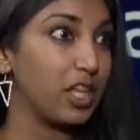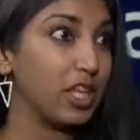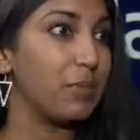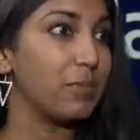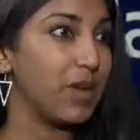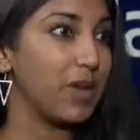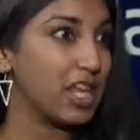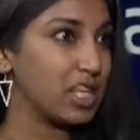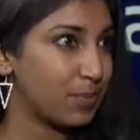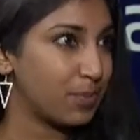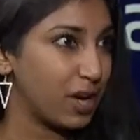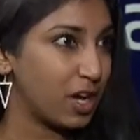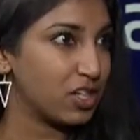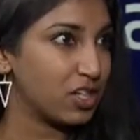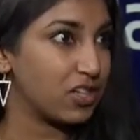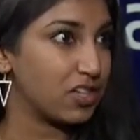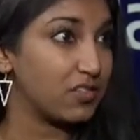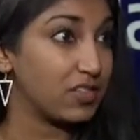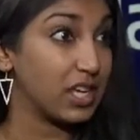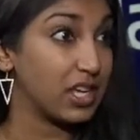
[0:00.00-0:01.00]
billion base
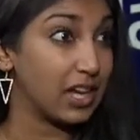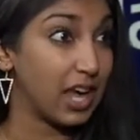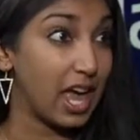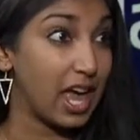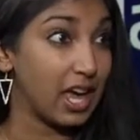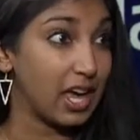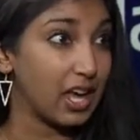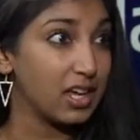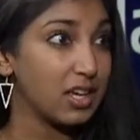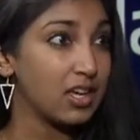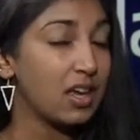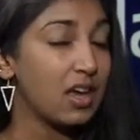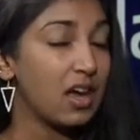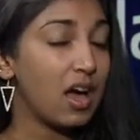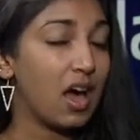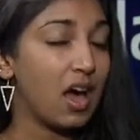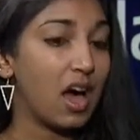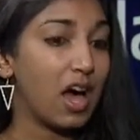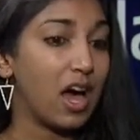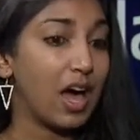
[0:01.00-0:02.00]
pairs of DNA.
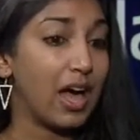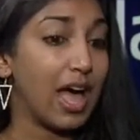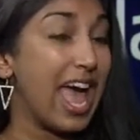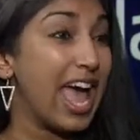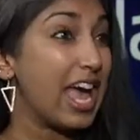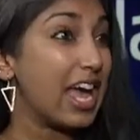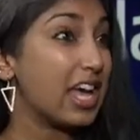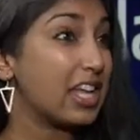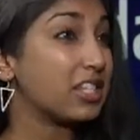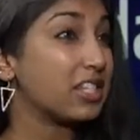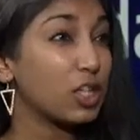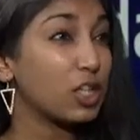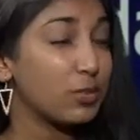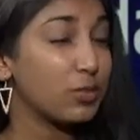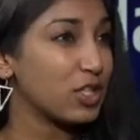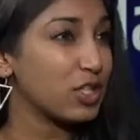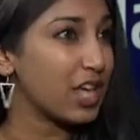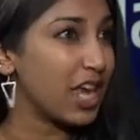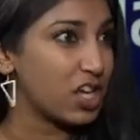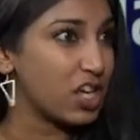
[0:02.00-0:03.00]

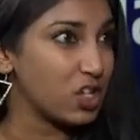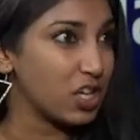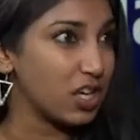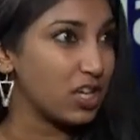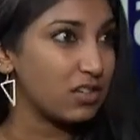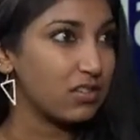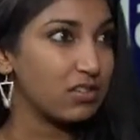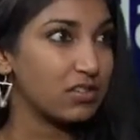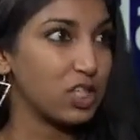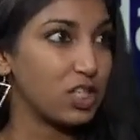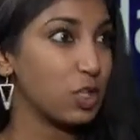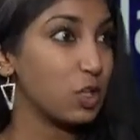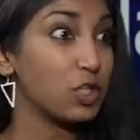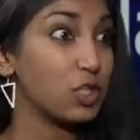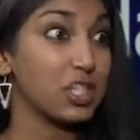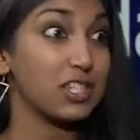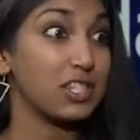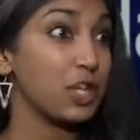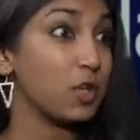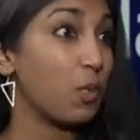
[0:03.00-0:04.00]
Single mutation,
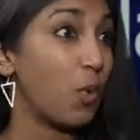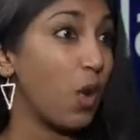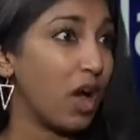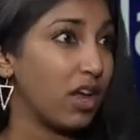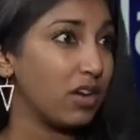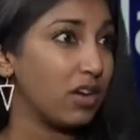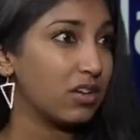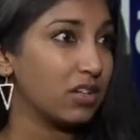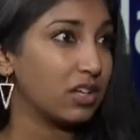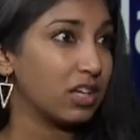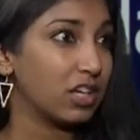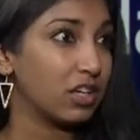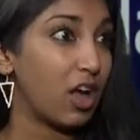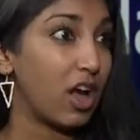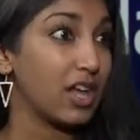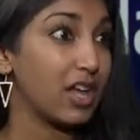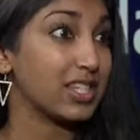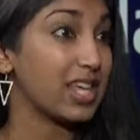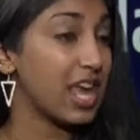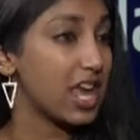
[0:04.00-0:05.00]
you just need one, can
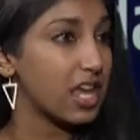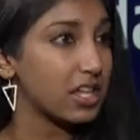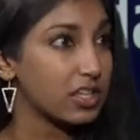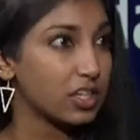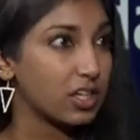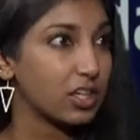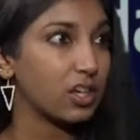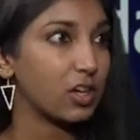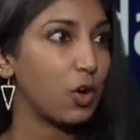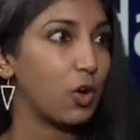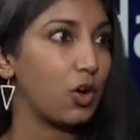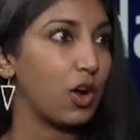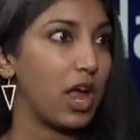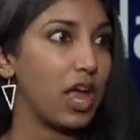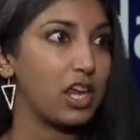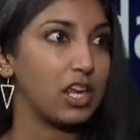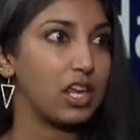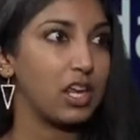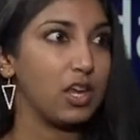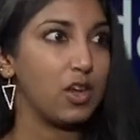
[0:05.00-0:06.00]
cause cancer or
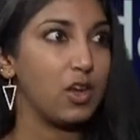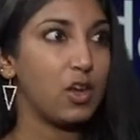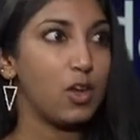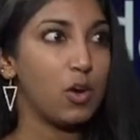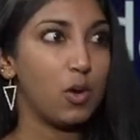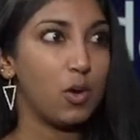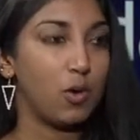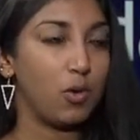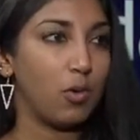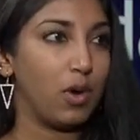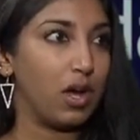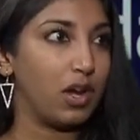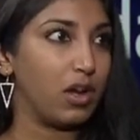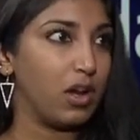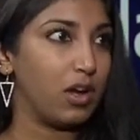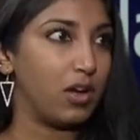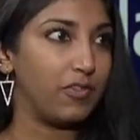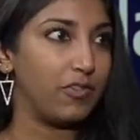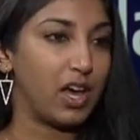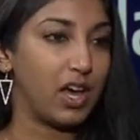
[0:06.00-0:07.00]
any
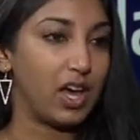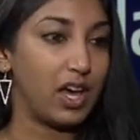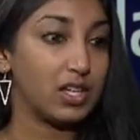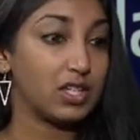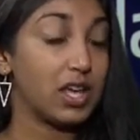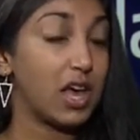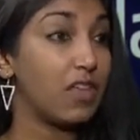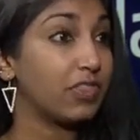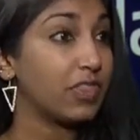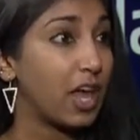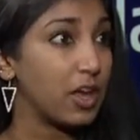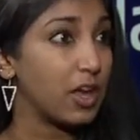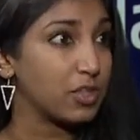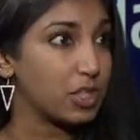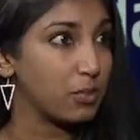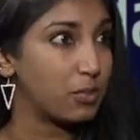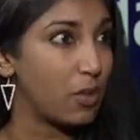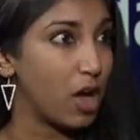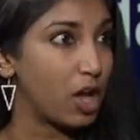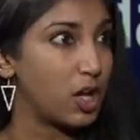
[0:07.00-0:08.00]
one of
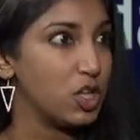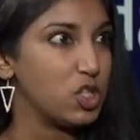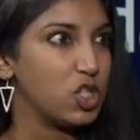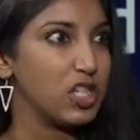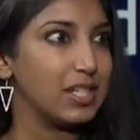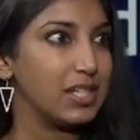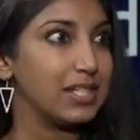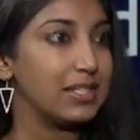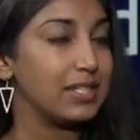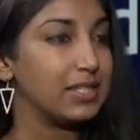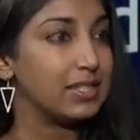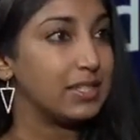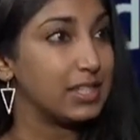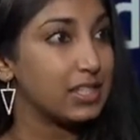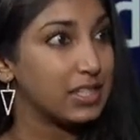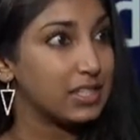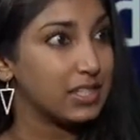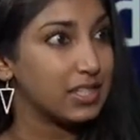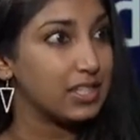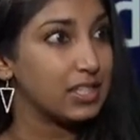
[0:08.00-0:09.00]
10,000 monogenic
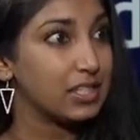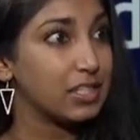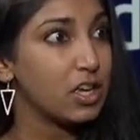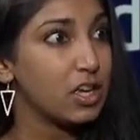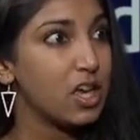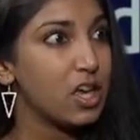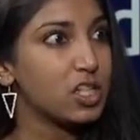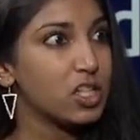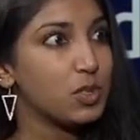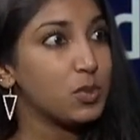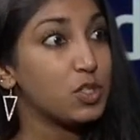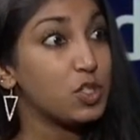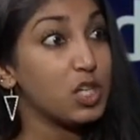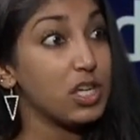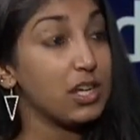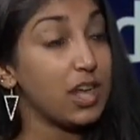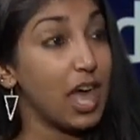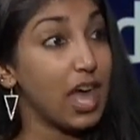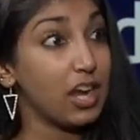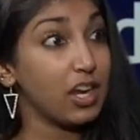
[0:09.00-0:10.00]
diseases. So with
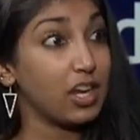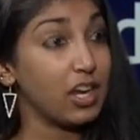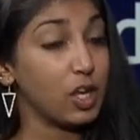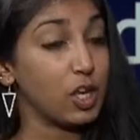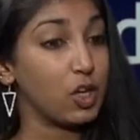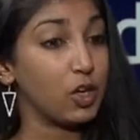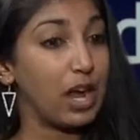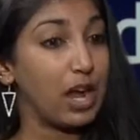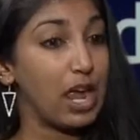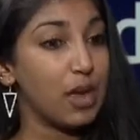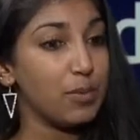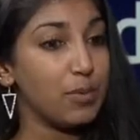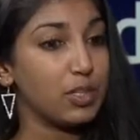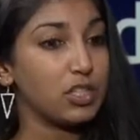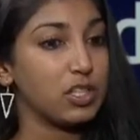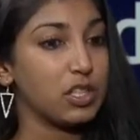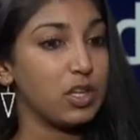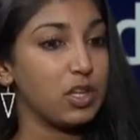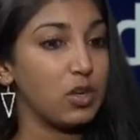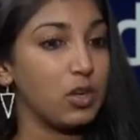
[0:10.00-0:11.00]
gene editing, you're
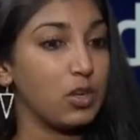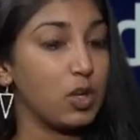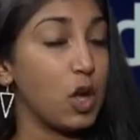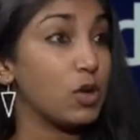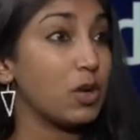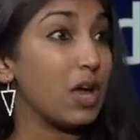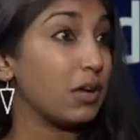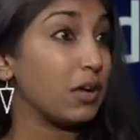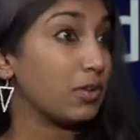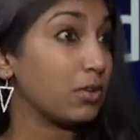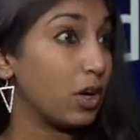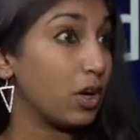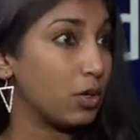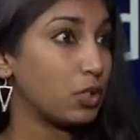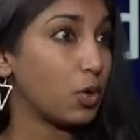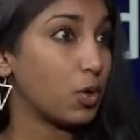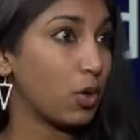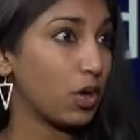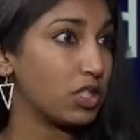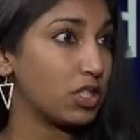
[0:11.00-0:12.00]
able to
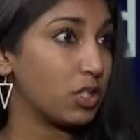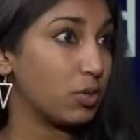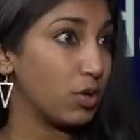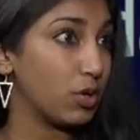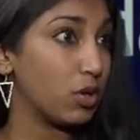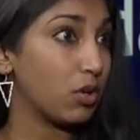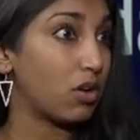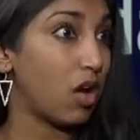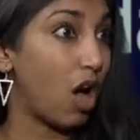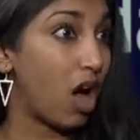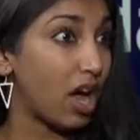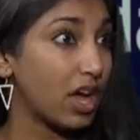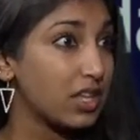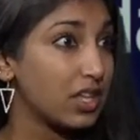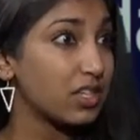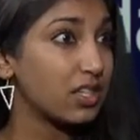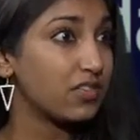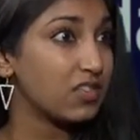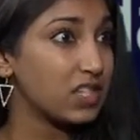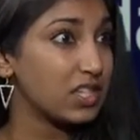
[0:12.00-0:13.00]
go towards the root
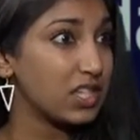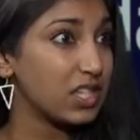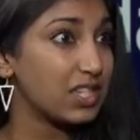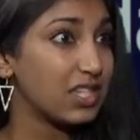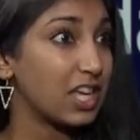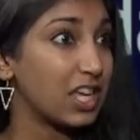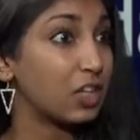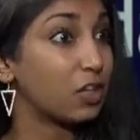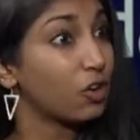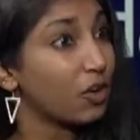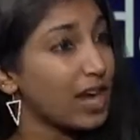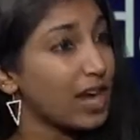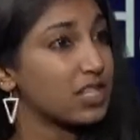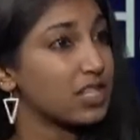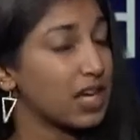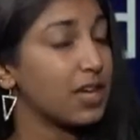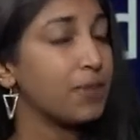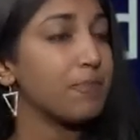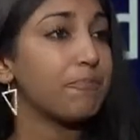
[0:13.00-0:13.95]
cause of disease and correct